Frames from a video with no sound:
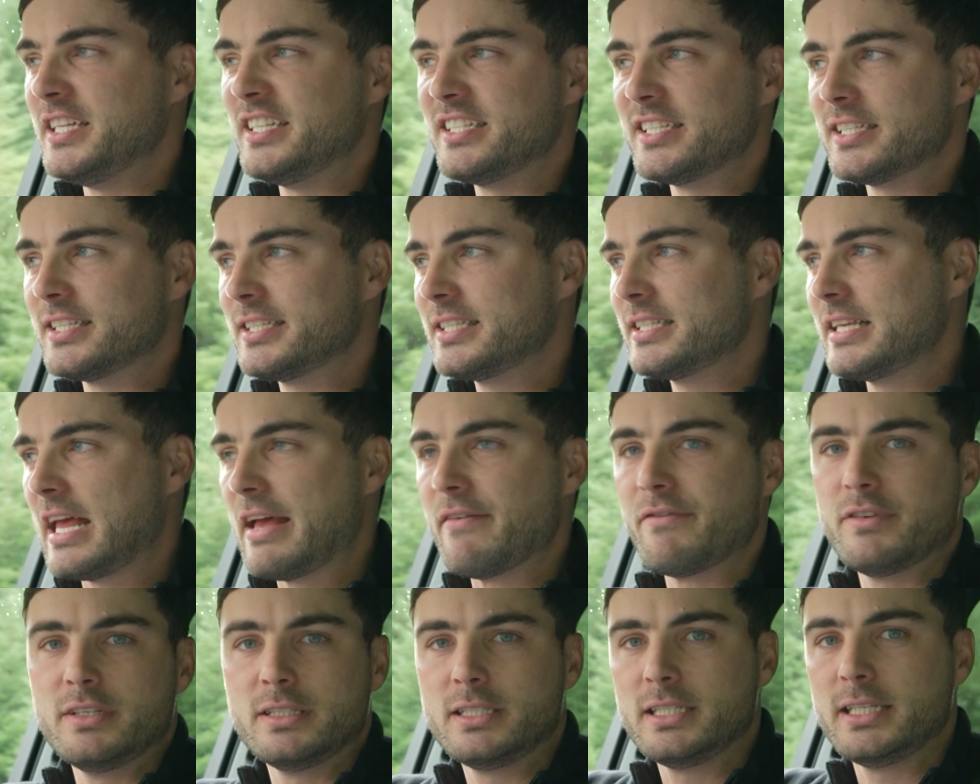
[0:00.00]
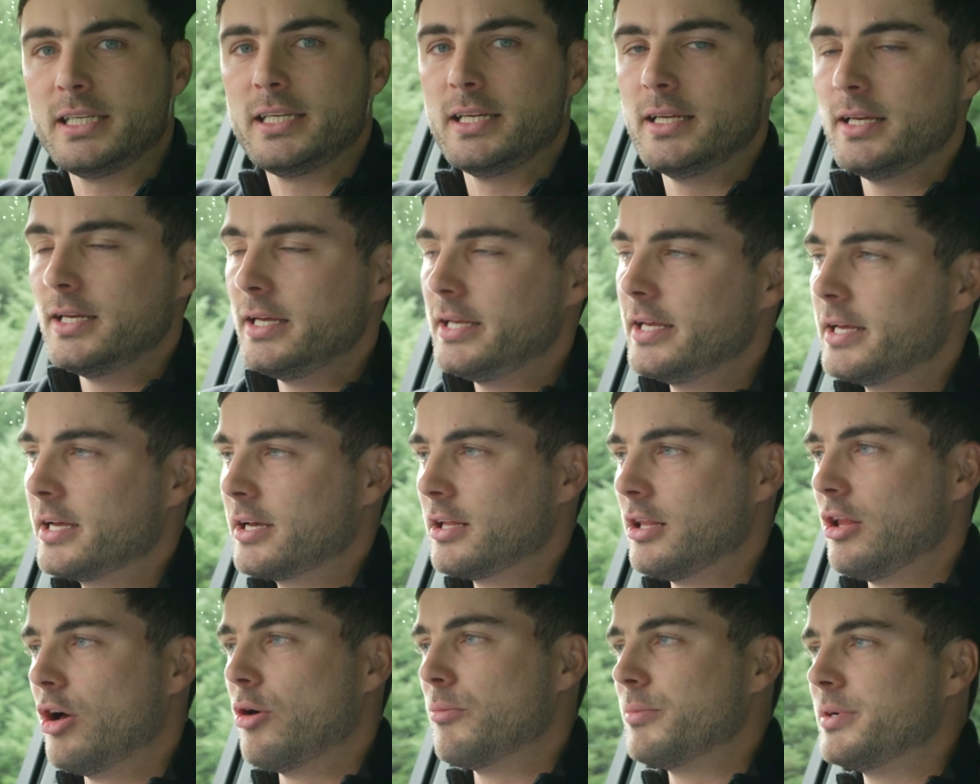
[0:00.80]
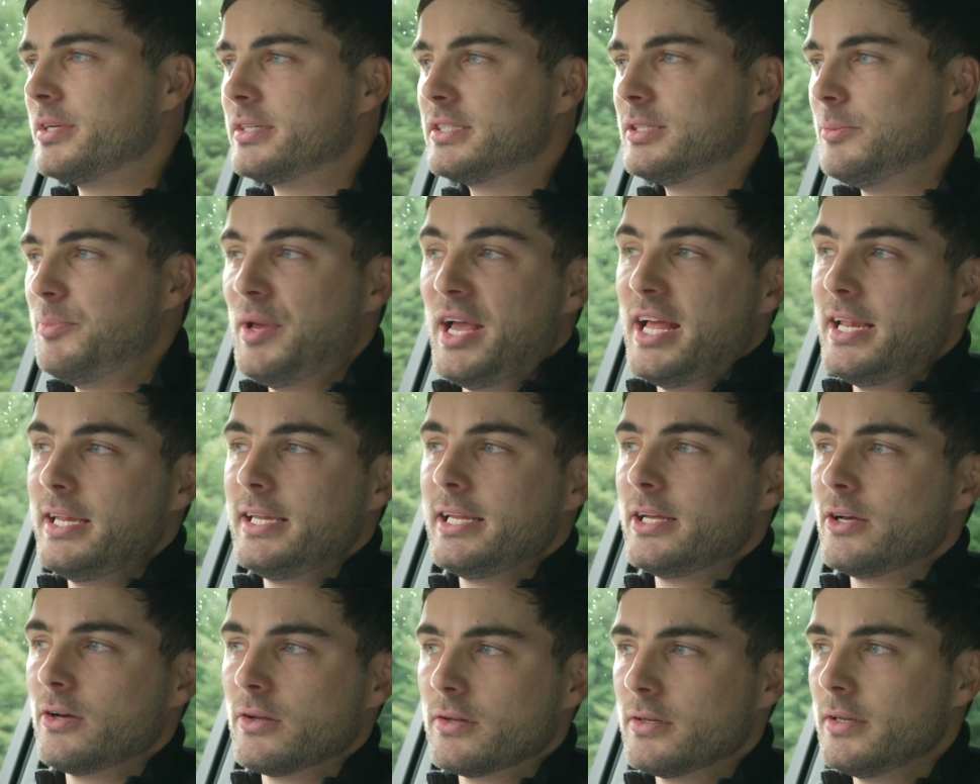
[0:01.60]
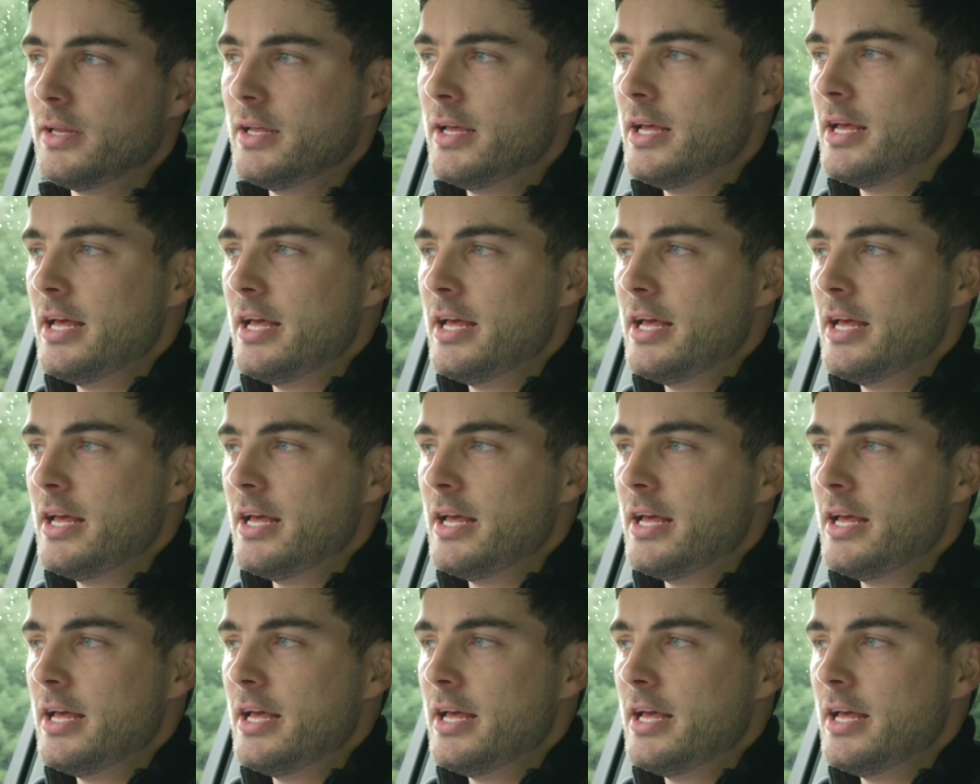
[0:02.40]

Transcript: to 70 kilometers depending on